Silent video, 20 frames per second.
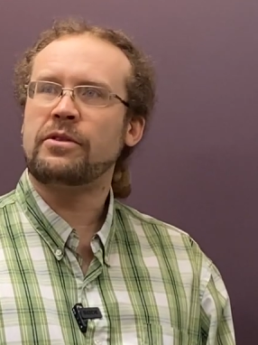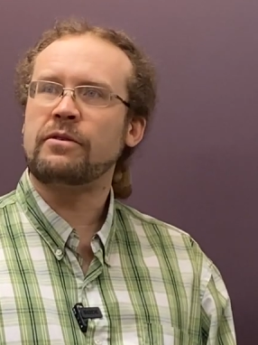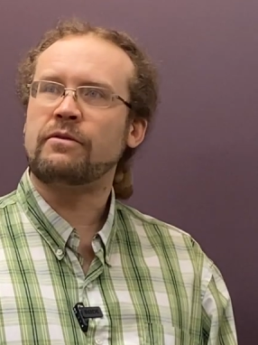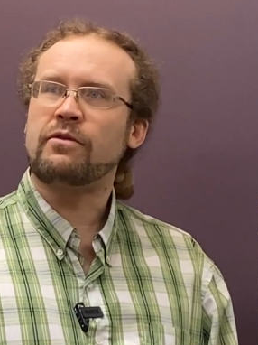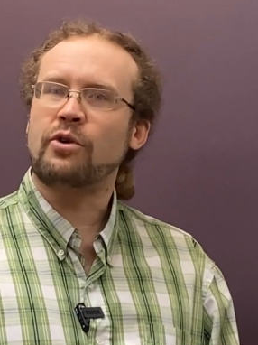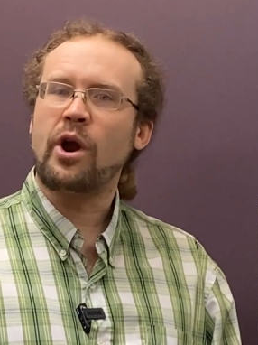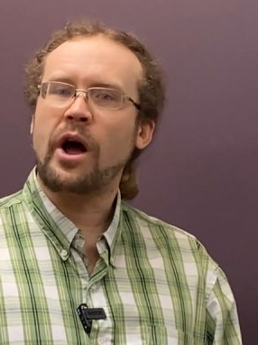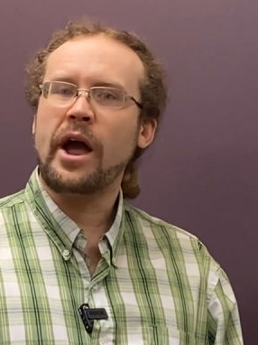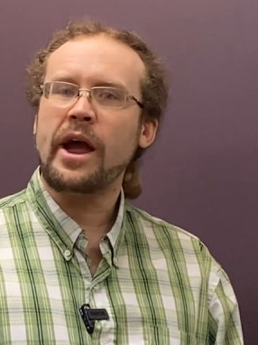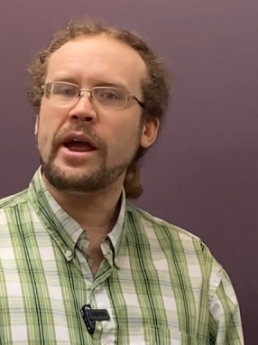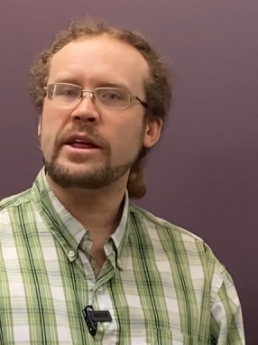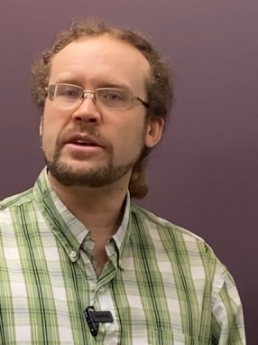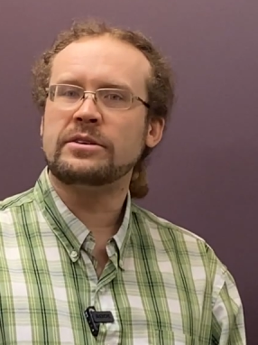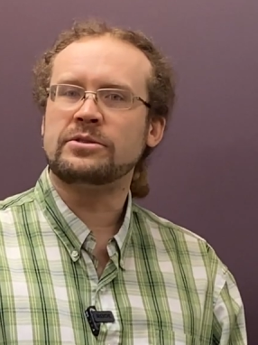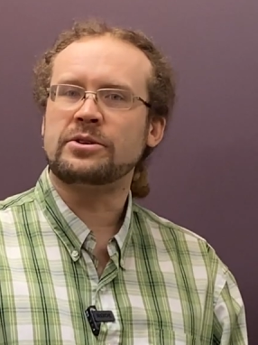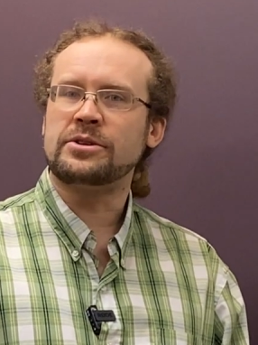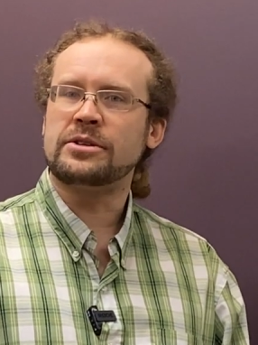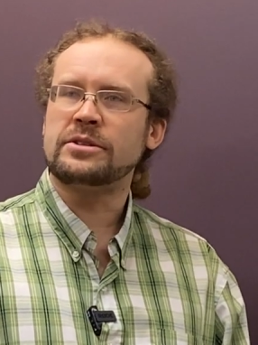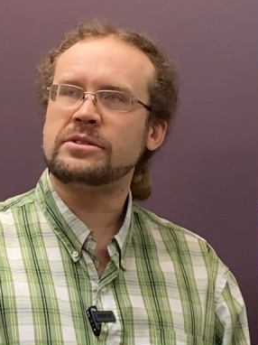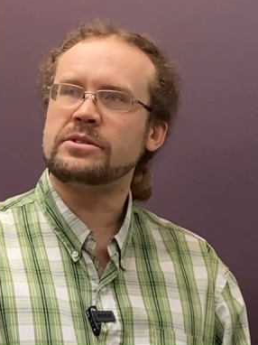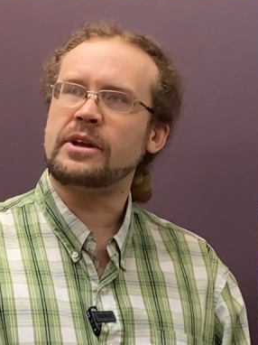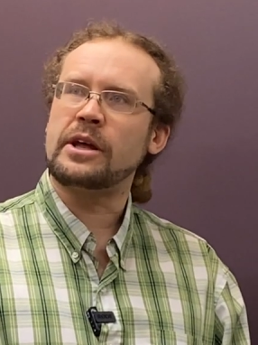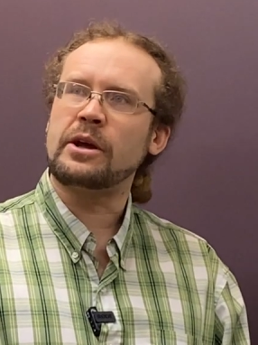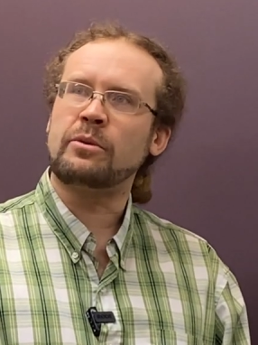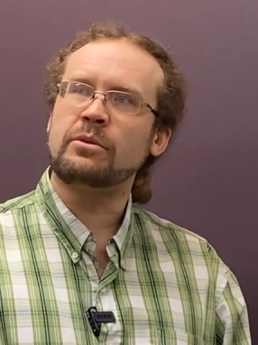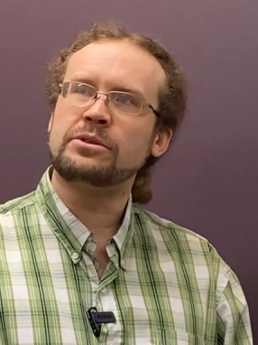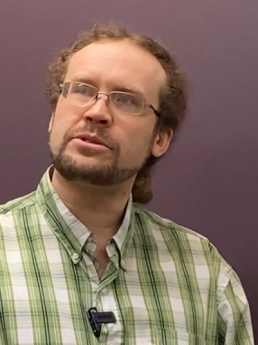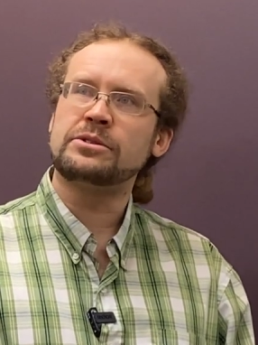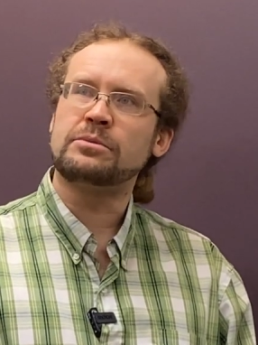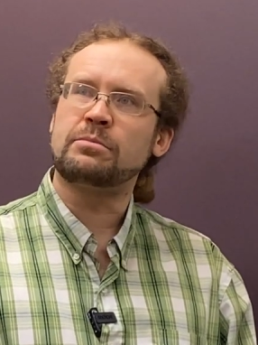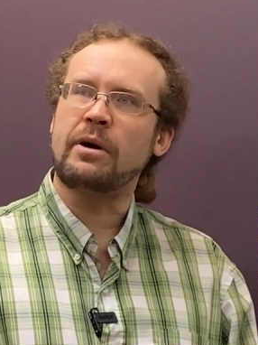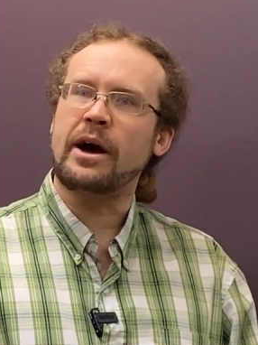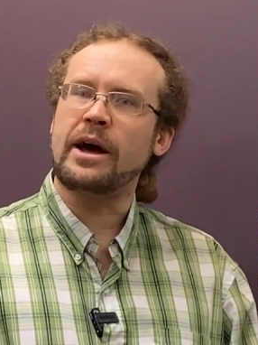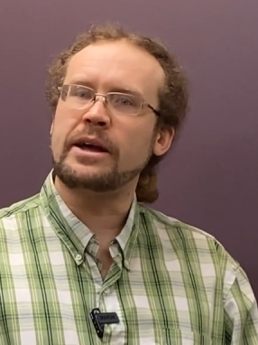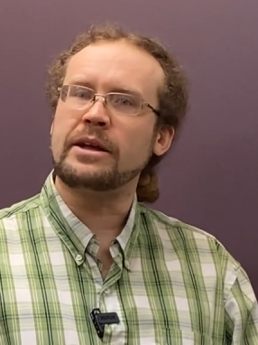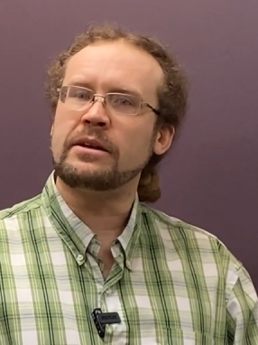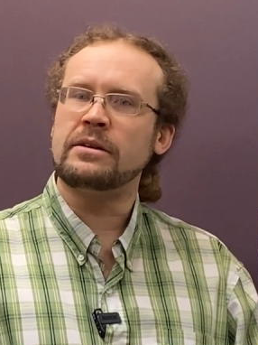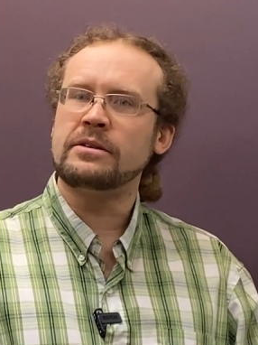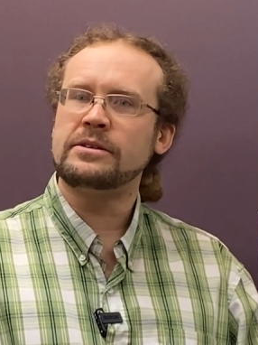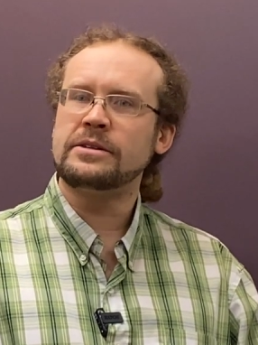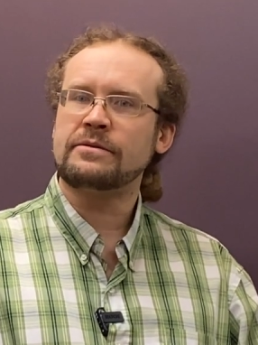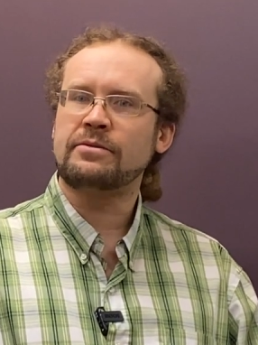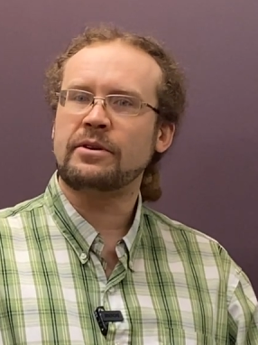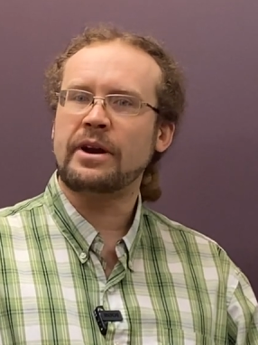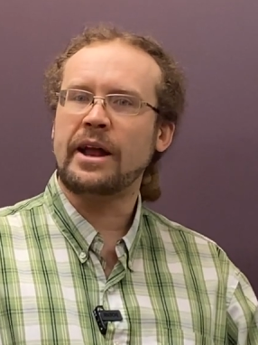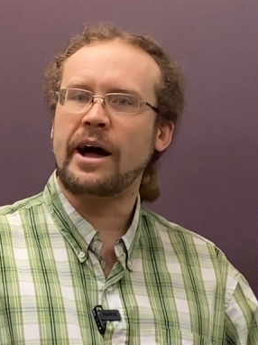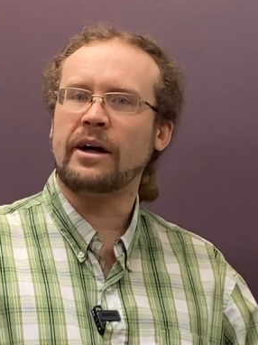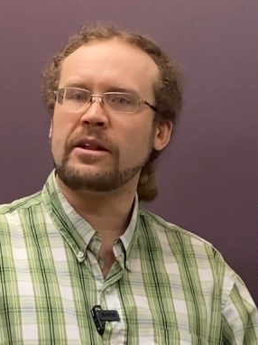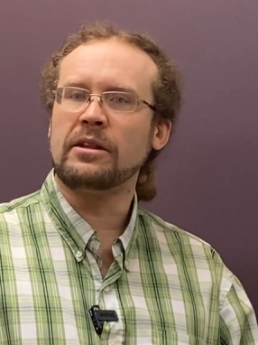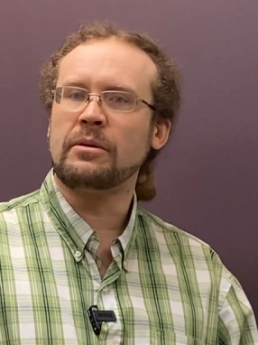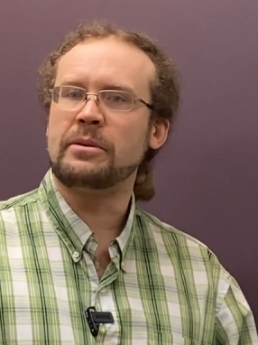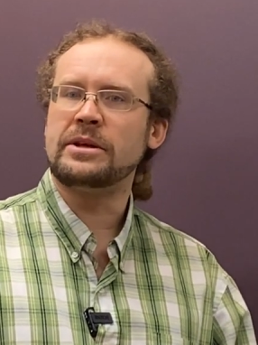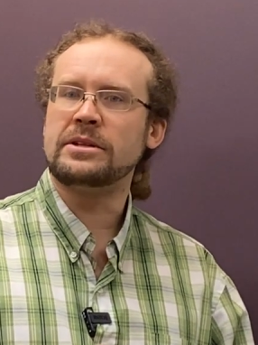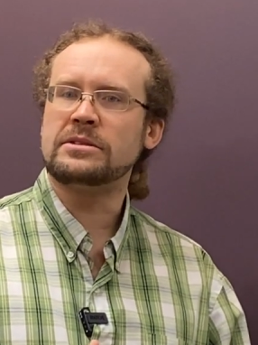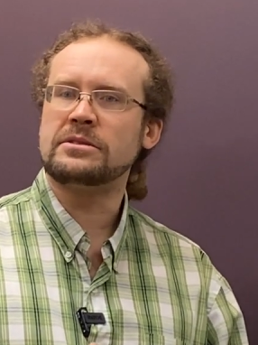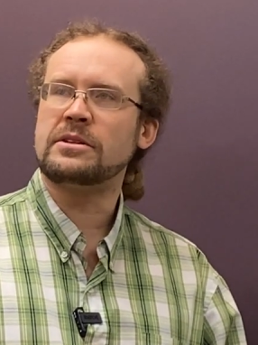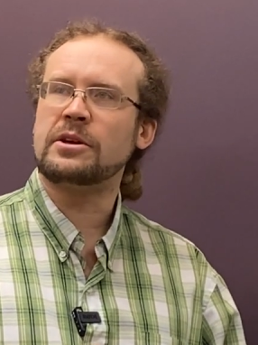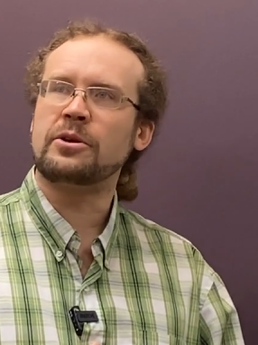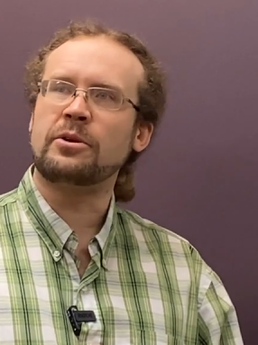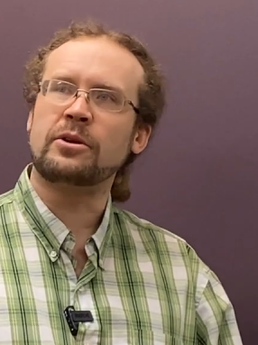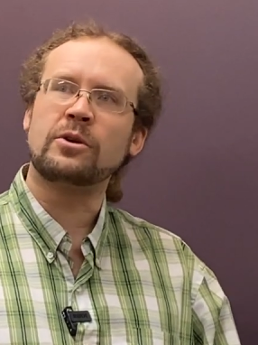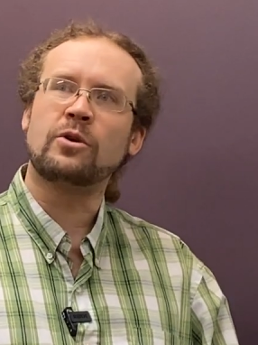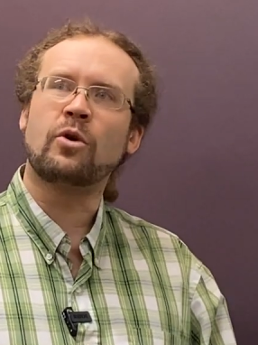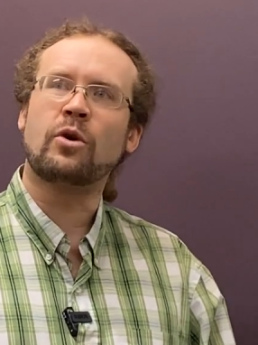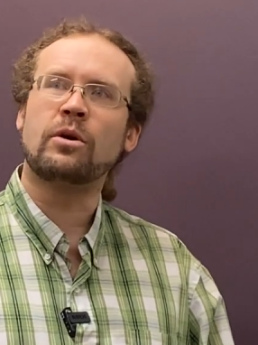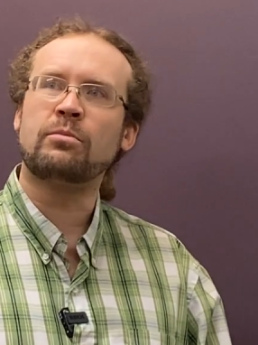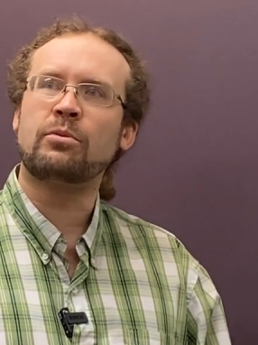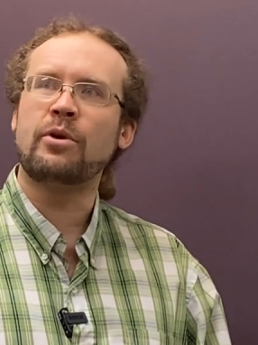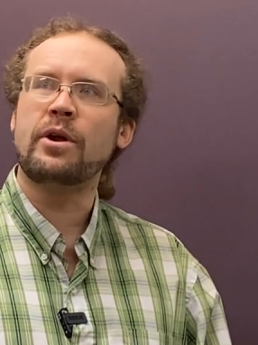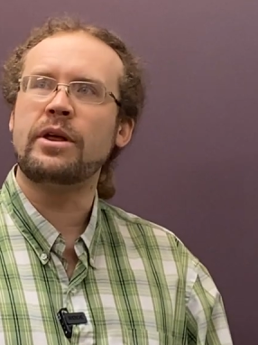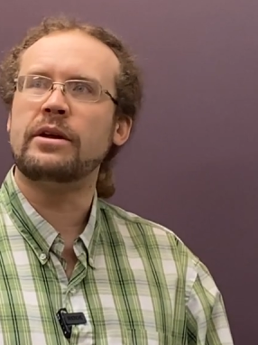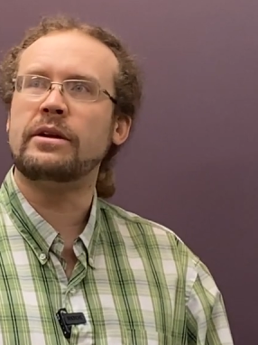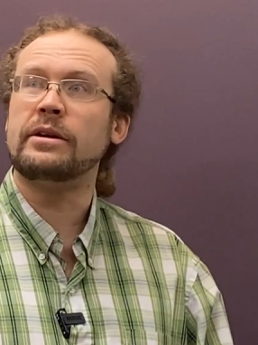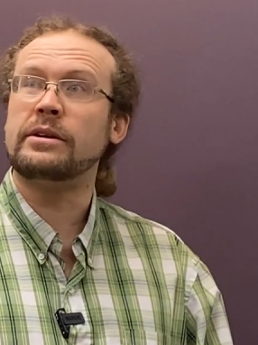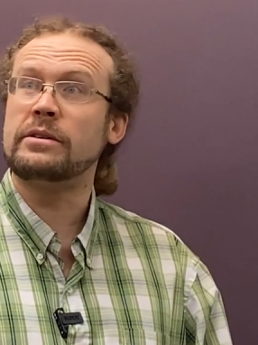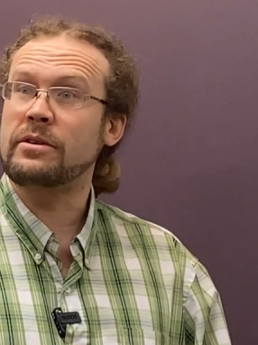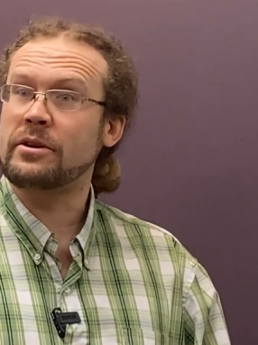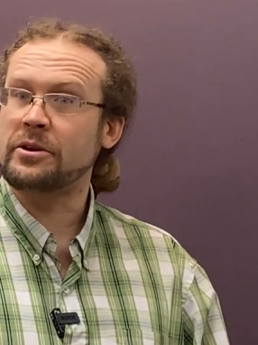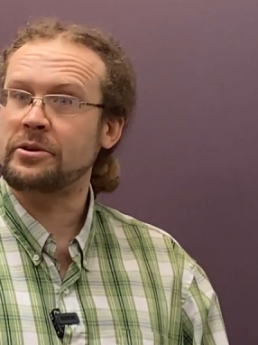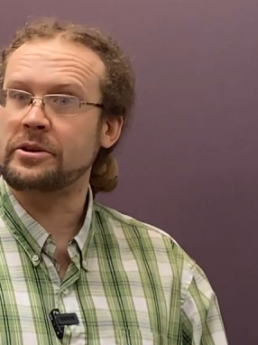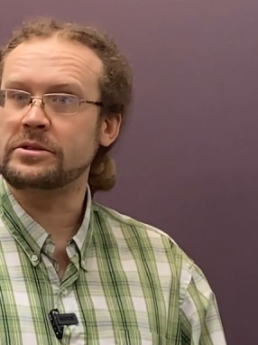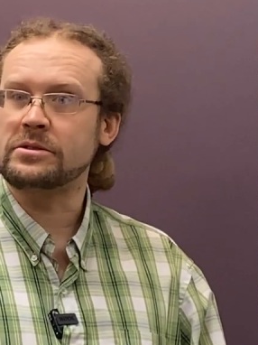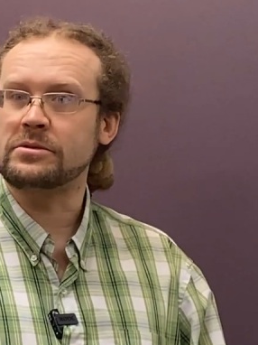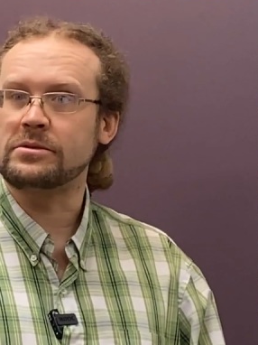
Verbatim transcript: but the varieties are distinguished by different elements that are incorporated into the